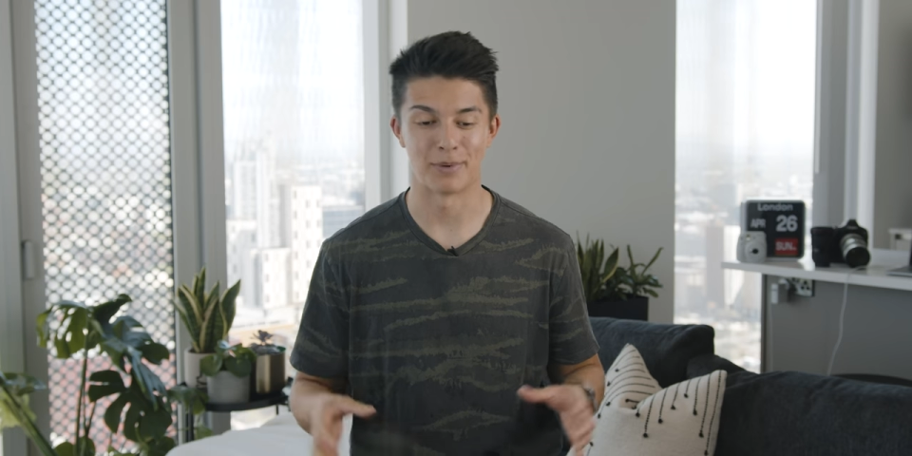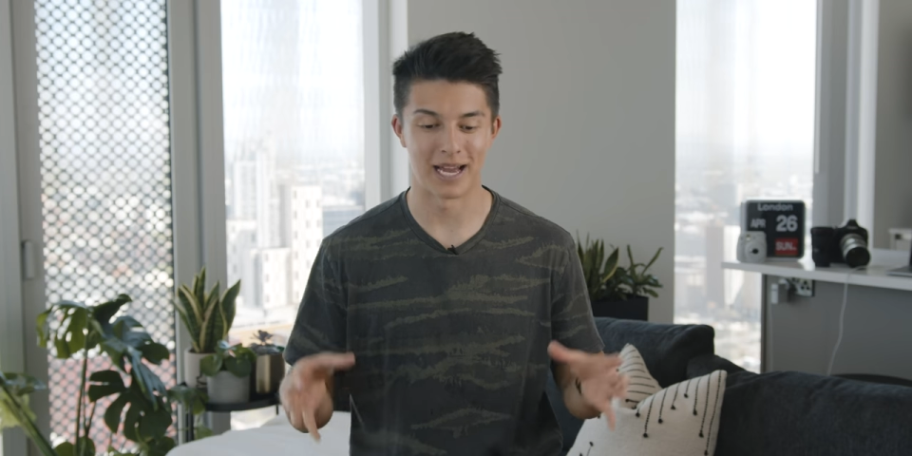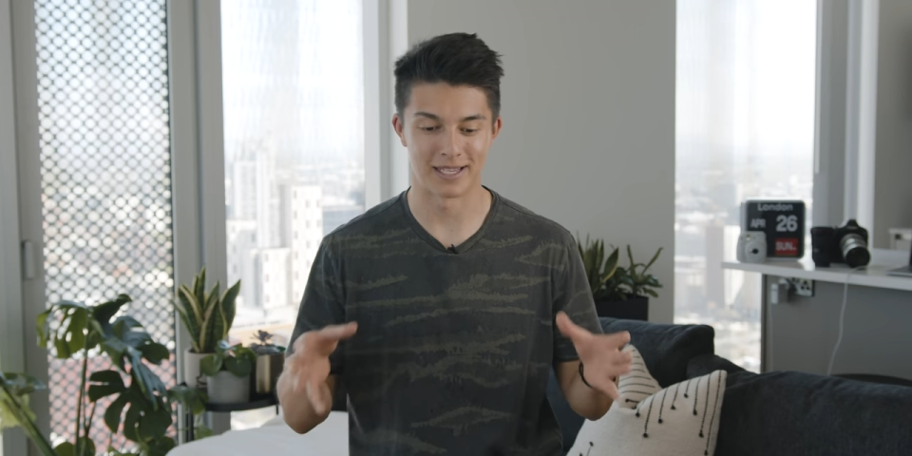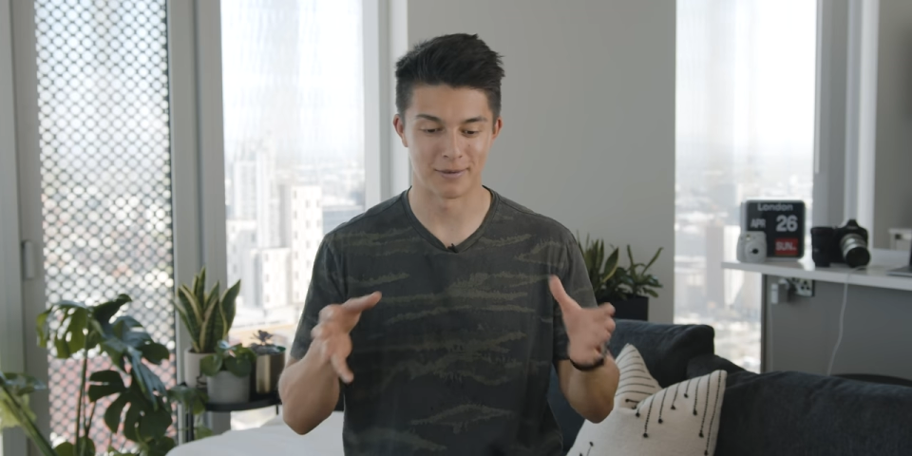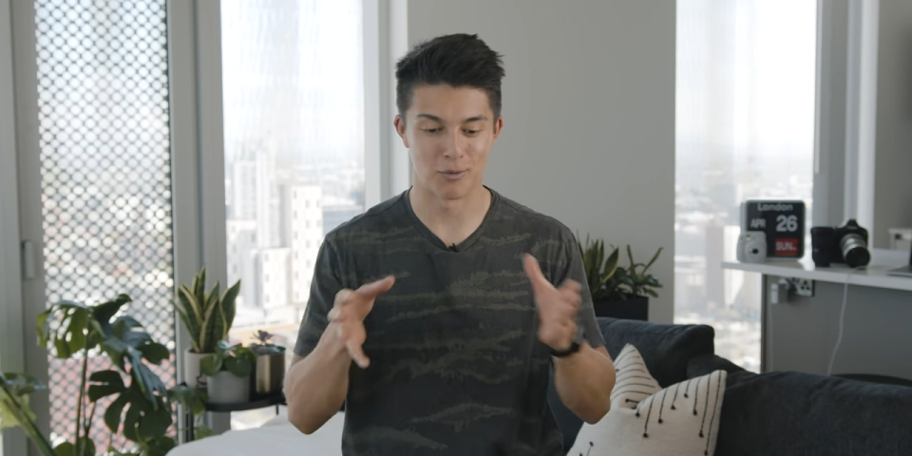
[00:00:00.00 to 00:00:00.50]
We
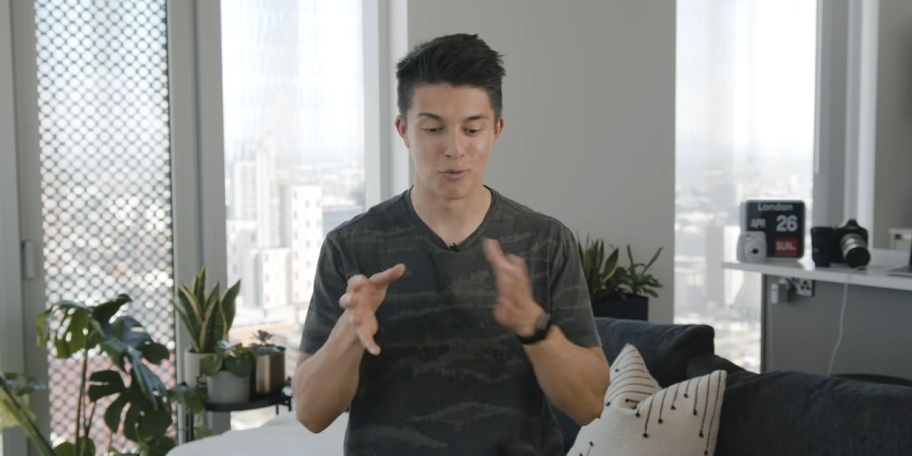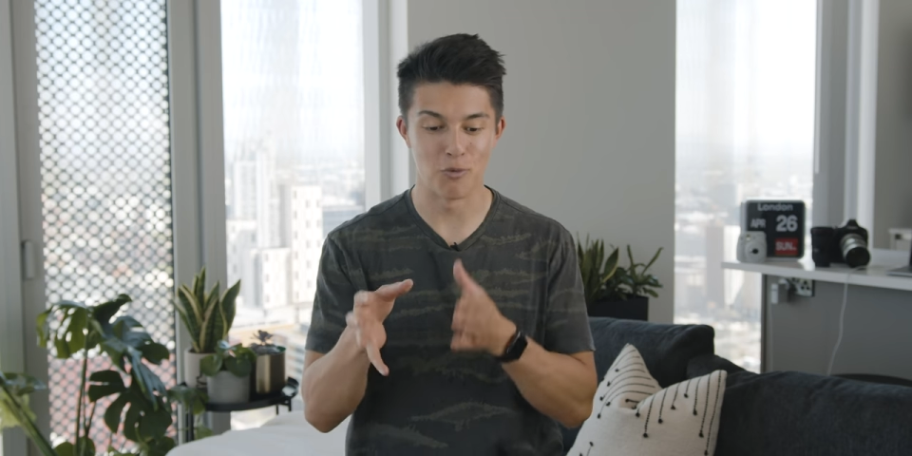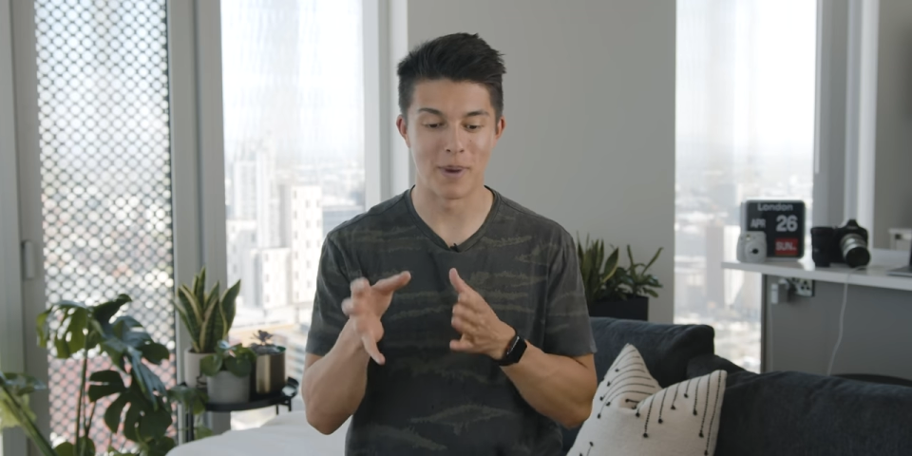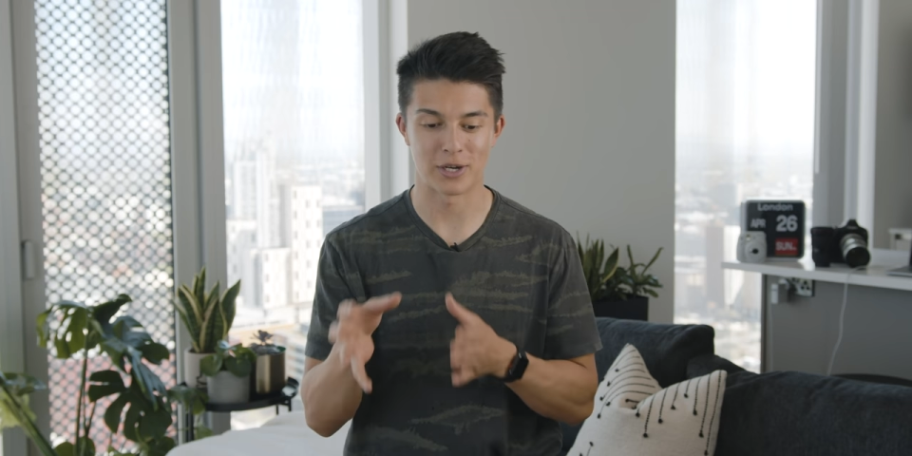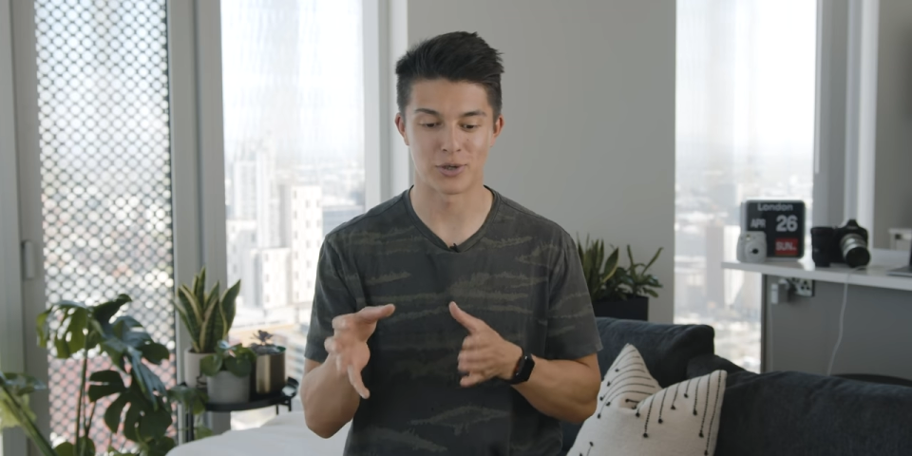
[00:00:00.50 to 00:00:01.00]
had to
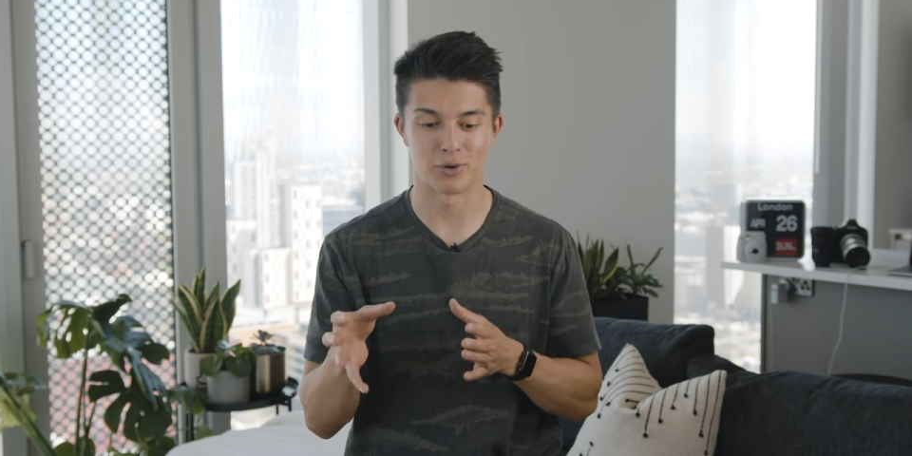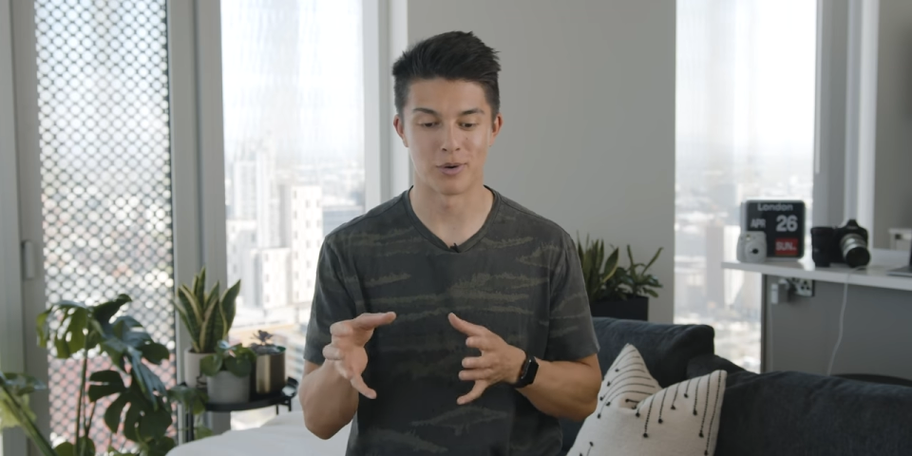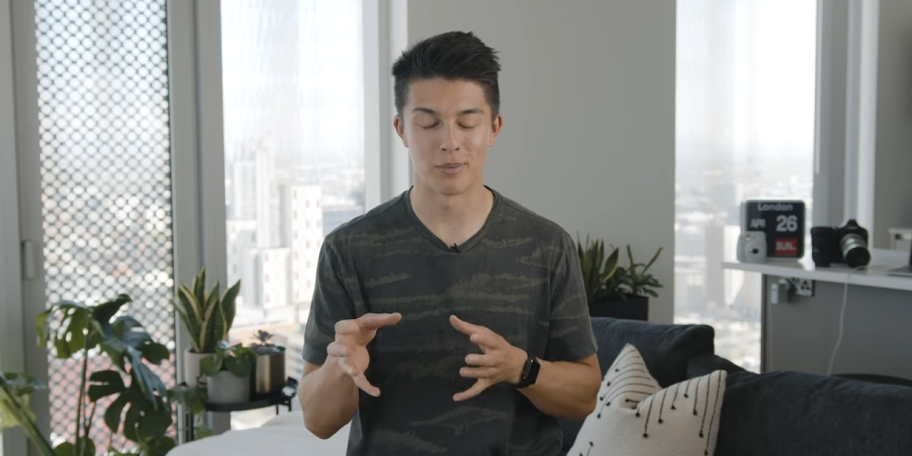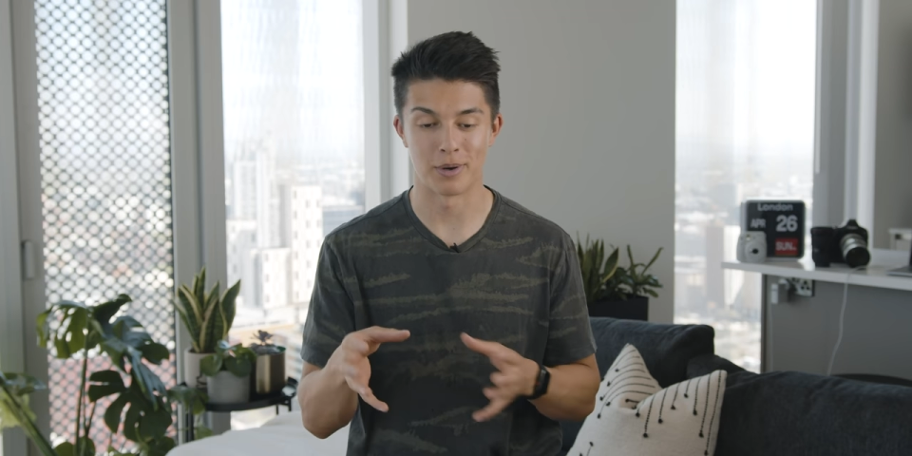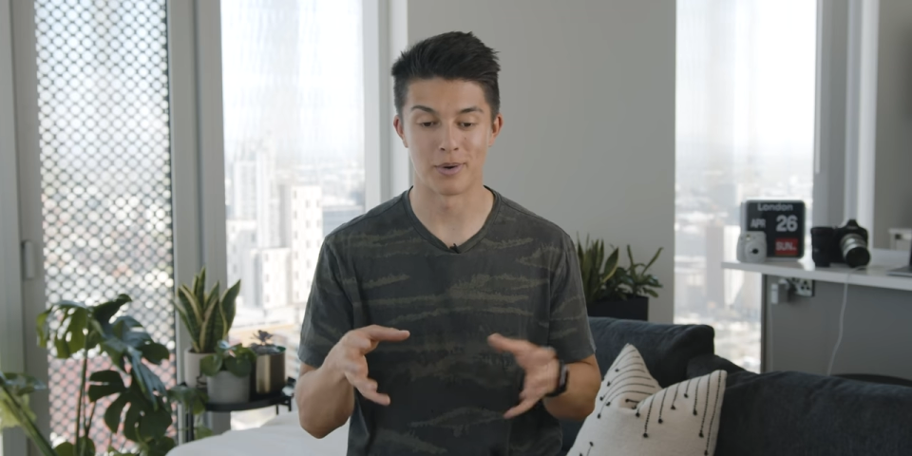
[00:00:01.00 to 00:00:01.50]
all make
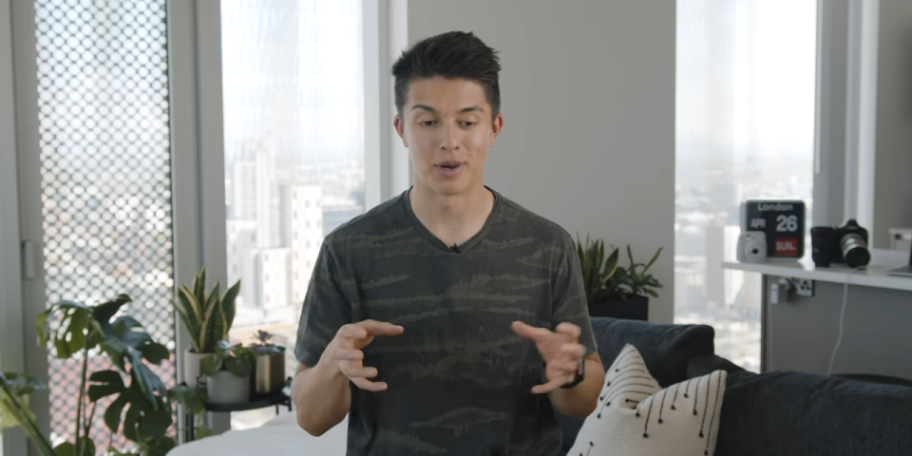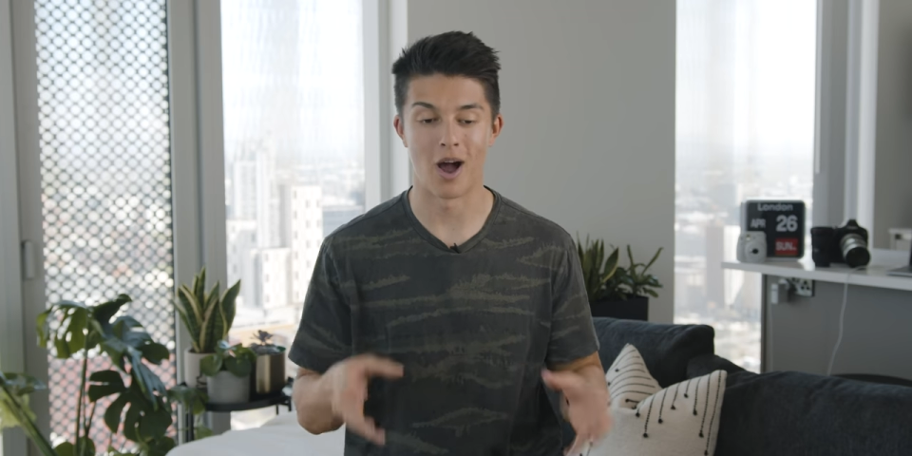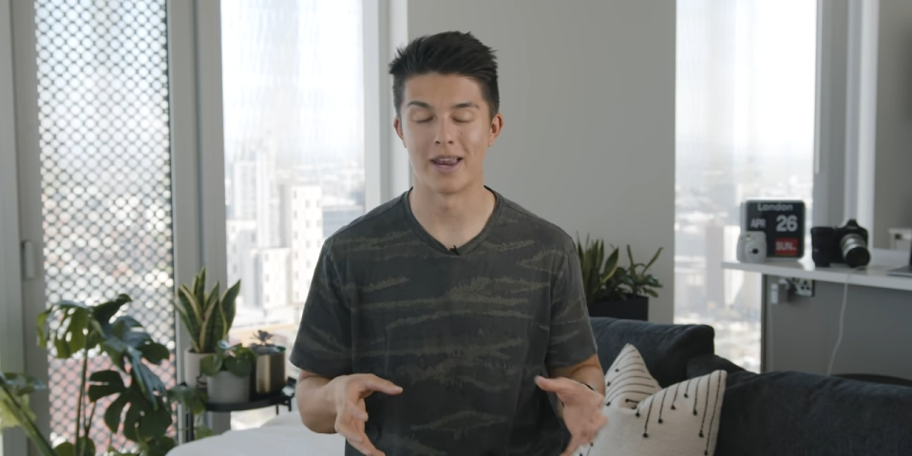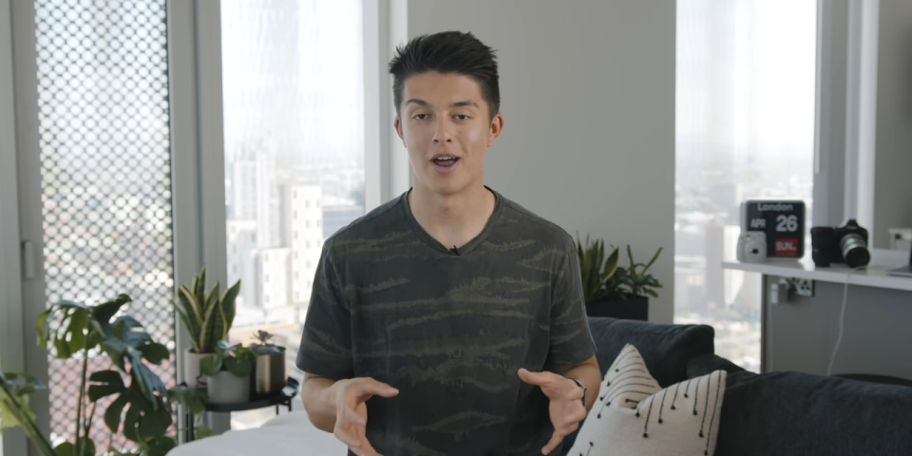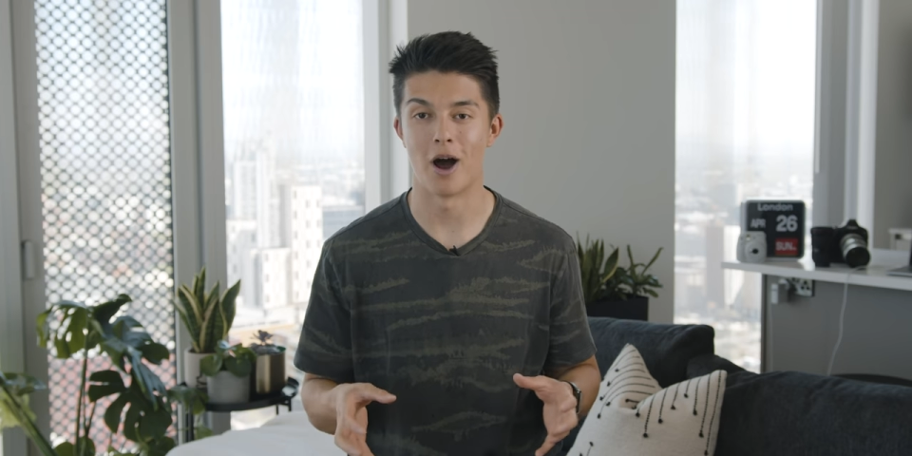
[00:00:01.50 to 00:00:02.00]
sure we were
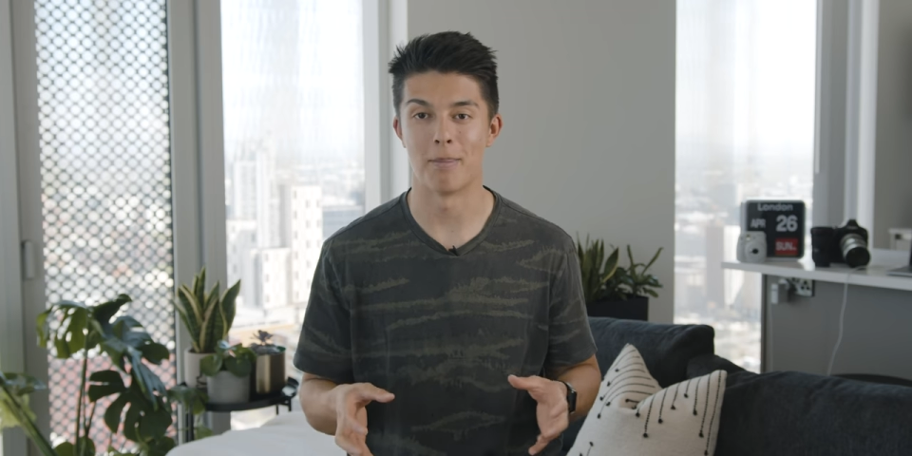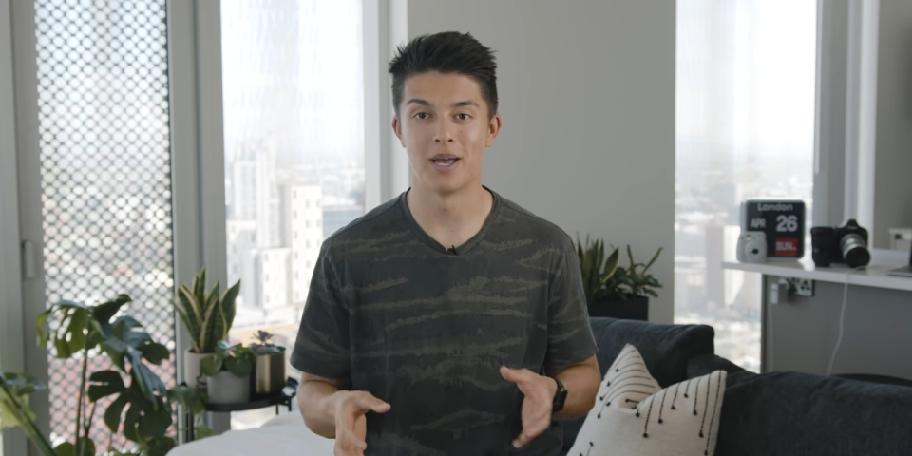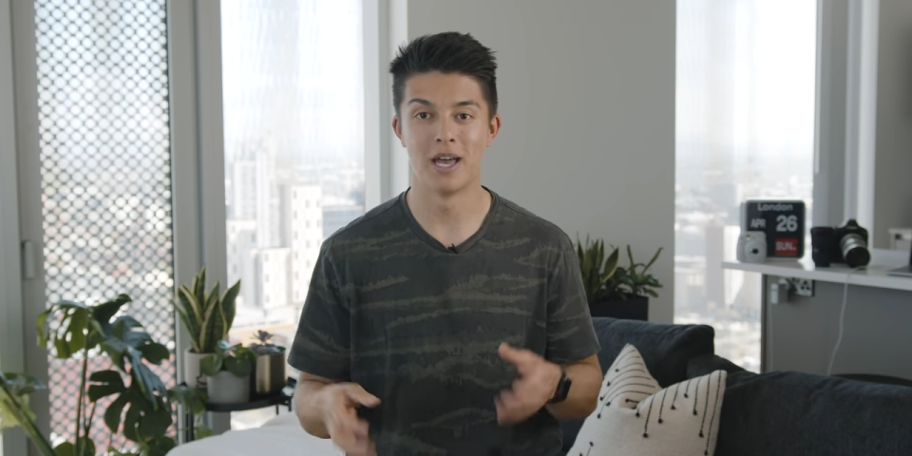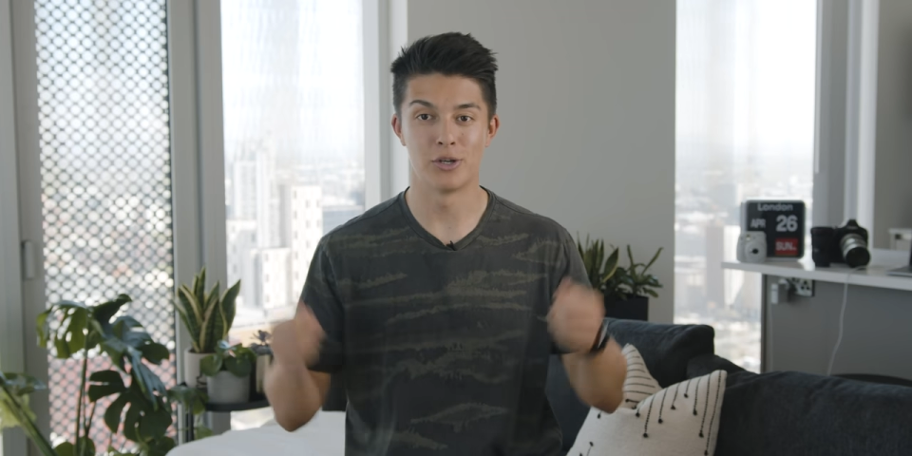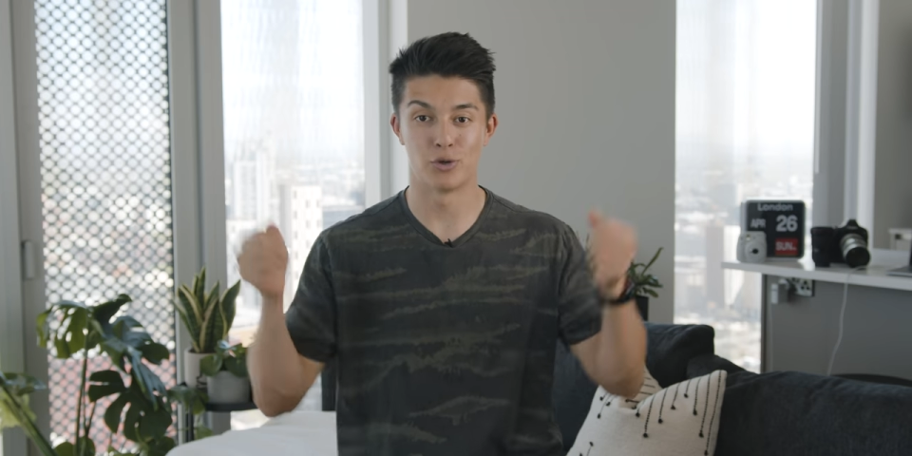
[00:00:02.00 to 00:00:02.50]
lined up.